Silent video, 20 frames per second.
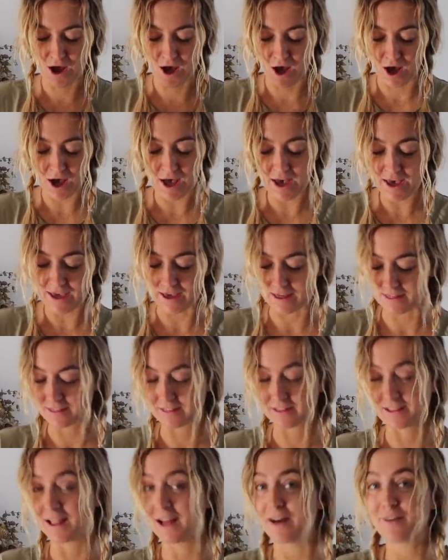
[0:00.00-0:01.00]
I
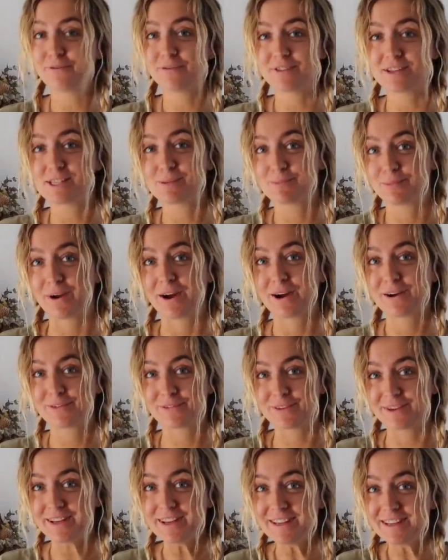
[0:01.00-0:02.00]
love this
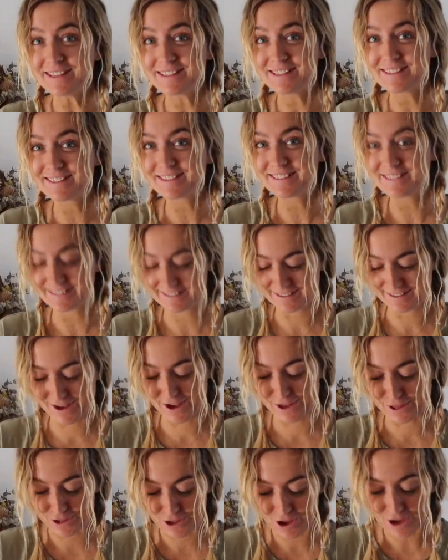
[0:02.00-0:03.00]
breakfast a
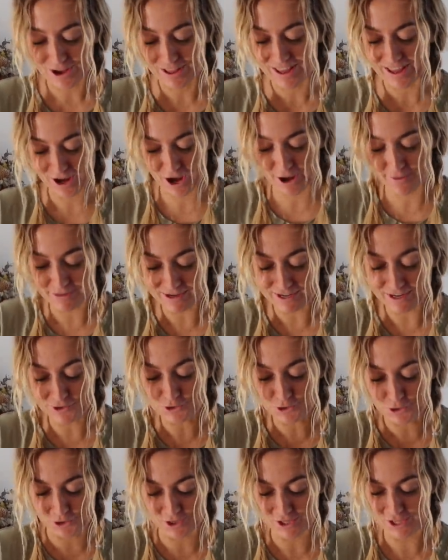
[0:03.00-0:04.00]
lot. Like, I'm going to
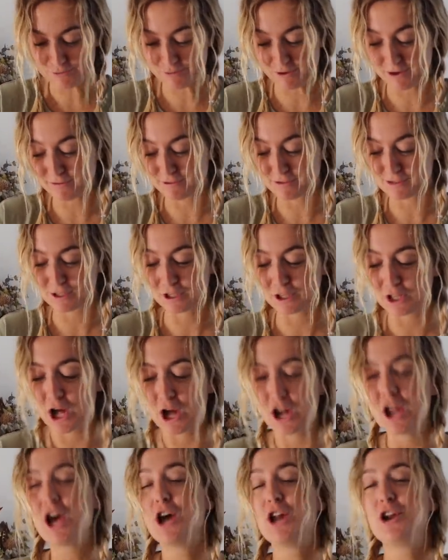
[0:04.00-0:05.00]
enjoy this breakfast a
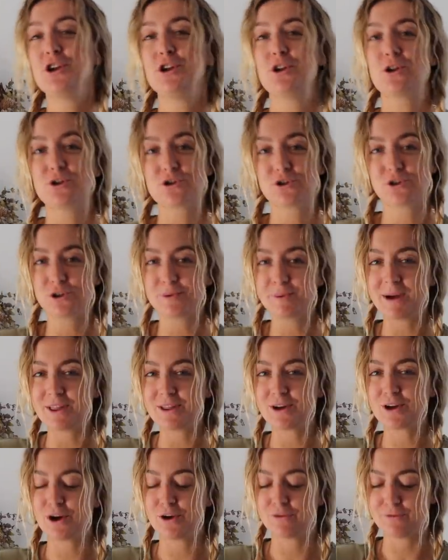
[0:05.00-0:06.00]
lot. Not sure
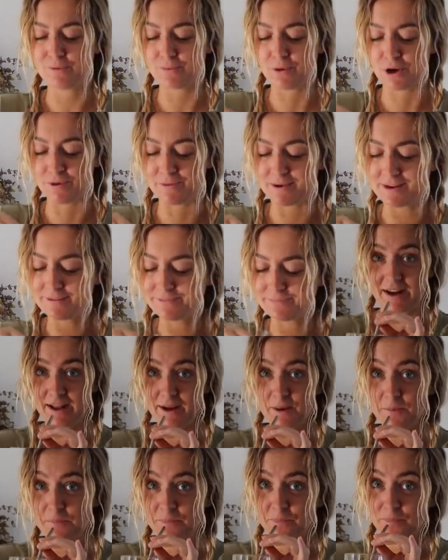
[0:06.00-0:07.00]
about the coffee moment.
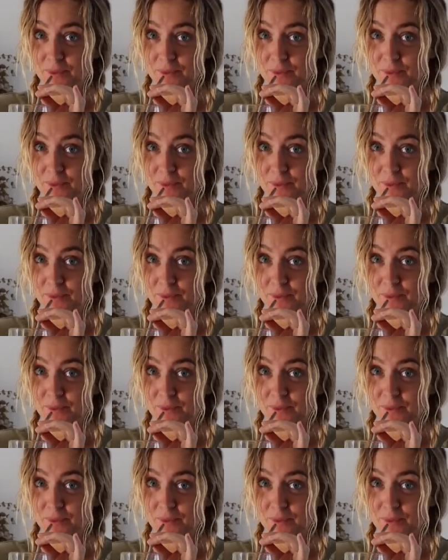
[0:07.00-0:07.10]
Ready?